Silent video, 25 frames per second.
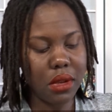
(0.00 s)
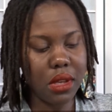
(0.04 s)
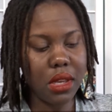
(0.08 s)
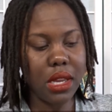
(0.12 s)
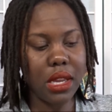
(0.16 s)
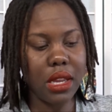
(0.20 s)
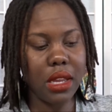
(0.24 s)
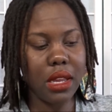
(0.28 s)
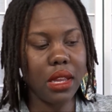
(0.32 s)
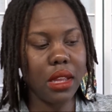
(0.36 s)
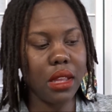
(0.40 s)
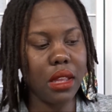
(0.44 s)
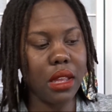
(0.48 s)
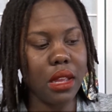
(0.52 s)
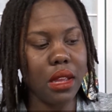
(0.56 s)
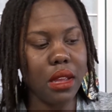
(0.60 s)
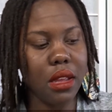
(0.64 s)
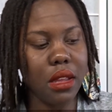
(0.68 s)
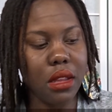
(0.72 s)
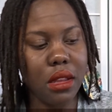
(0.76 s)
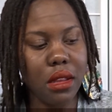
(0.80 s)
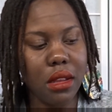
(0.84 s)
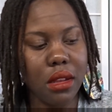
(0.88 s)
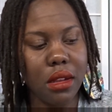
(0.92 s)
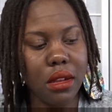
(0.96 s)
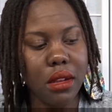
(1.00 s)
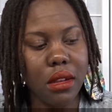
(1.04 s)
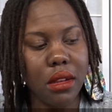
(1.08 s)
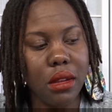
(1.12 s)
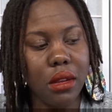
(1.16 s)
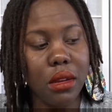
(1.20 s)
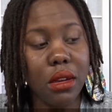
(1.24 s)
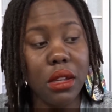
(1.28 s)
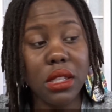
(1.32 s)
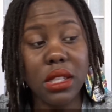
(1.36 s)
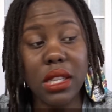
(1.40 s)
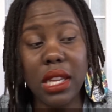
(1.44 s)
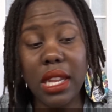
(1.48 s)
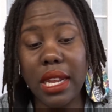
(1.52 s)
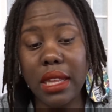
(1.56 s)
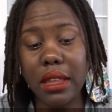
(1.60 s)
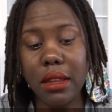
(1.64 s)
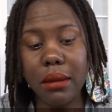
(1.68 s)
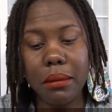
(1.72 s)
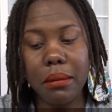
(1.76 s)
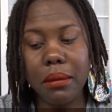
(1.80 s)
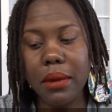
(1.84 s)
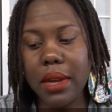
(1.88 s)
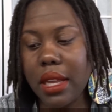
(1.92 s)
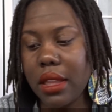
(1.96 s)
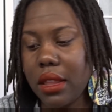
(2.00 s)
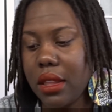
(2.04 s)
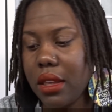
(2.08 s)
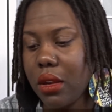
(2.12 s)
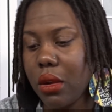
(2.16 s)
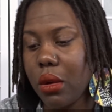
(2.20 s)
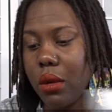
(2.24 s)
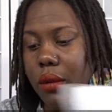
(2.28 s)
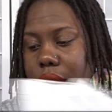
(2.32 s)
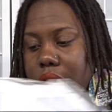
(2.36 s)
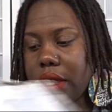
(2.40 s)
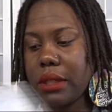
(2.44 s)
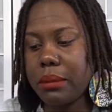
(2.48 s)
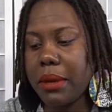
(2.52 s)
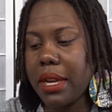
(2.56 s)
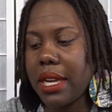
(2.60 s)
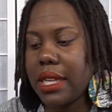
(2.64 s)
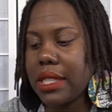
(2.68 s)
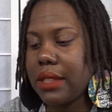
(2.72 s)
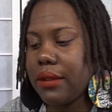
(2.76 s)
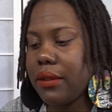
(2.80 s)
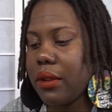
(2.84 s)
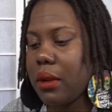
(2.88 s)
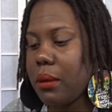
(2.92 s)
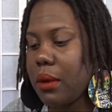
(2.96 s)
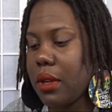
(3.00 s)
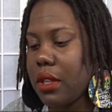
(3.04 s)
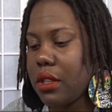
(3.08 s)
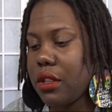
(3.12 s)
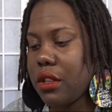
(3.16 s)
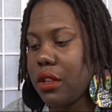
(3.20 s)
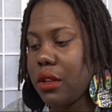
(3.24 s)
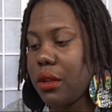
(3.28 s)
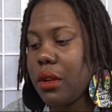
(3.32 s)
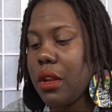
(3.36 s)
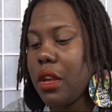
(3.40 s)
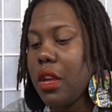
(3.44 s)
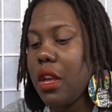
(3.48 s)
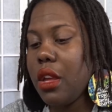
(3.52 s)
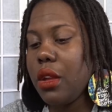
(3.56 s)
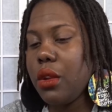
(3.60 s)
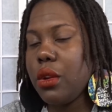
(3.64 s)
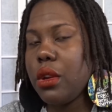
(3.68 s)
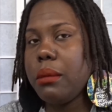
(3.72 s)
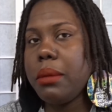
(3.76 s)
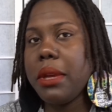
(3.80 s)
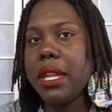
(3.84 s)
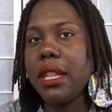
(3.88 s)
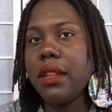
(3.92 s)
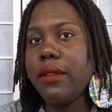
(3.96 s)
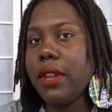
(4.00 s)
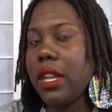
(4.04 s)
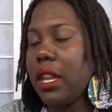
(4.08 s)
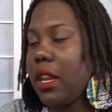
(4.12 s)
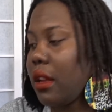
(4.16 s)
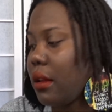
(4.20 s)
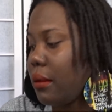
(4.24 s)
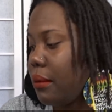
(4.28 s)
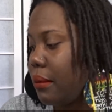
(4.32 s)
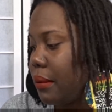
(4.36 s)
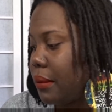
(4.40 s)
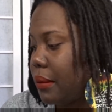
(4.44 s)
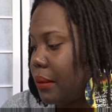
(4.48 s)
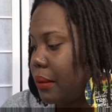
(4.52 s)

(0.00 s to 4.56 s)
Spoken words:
Yeah, you can just eat out the goldfish box if you want to. You want to be in the video?